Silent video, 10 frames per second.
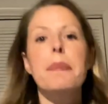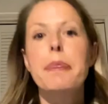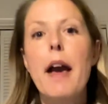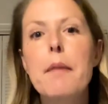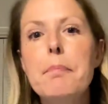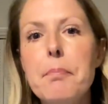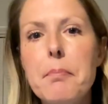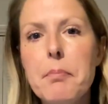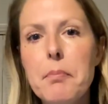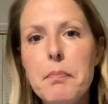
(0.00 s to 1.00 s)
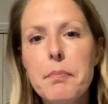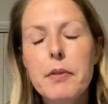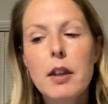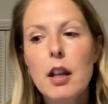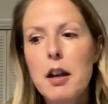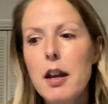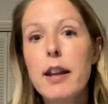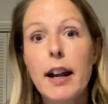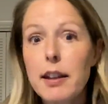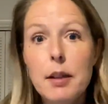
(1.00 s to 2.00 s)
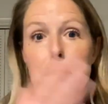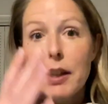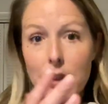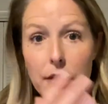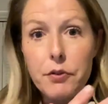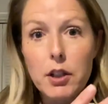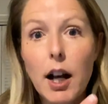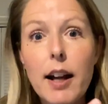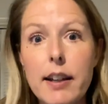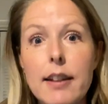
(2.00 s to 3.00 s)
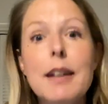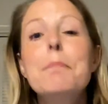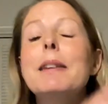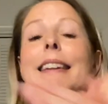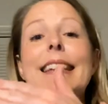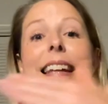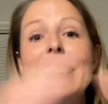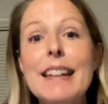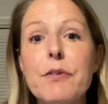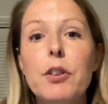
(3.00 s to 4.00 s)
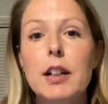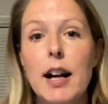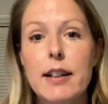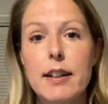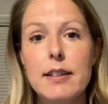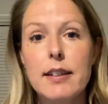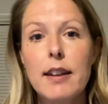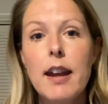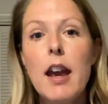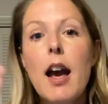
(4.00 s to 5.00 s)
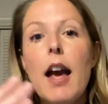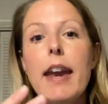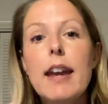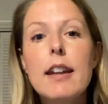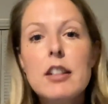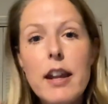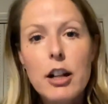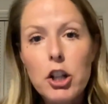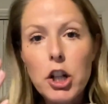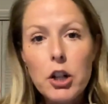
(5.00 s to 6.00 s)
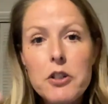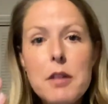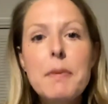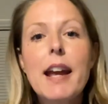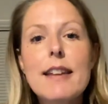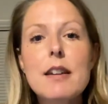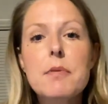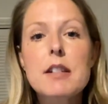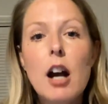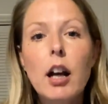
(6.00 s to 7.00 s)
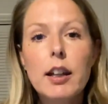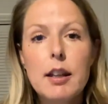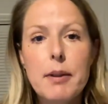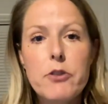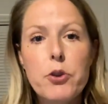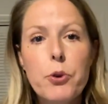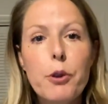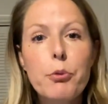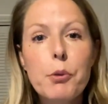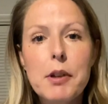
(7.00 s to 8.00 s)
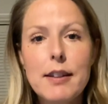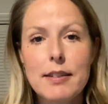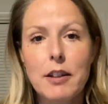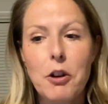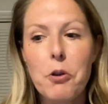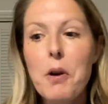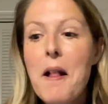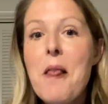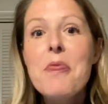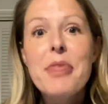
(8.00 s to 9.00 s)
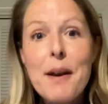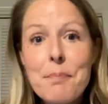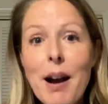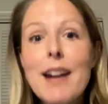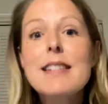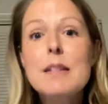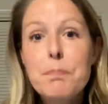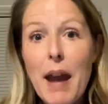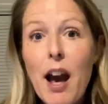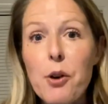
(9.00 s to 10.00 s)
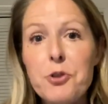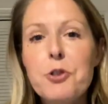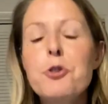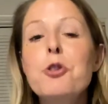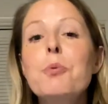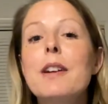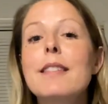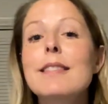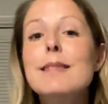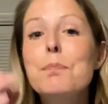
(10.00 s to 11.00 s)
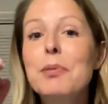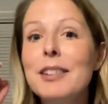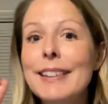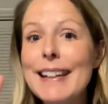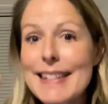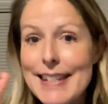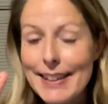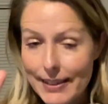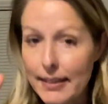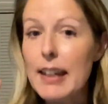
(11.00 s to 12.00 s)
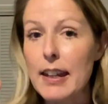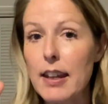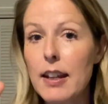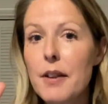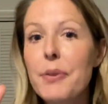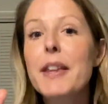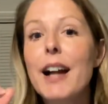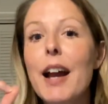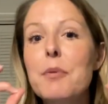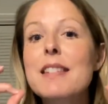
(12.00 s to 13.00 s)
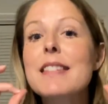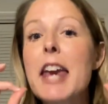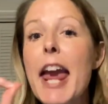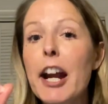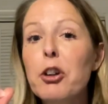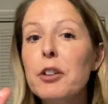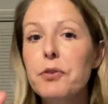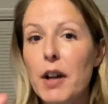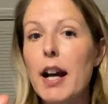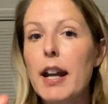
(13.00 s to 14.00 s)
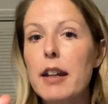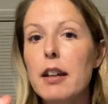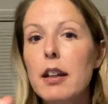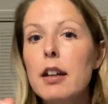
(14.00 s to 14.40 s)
that, and I completely forgot it, completely forgot it. It, it occurred to me as I was talking about two to three weeks ago that my spouse knew explicitly that I was terrified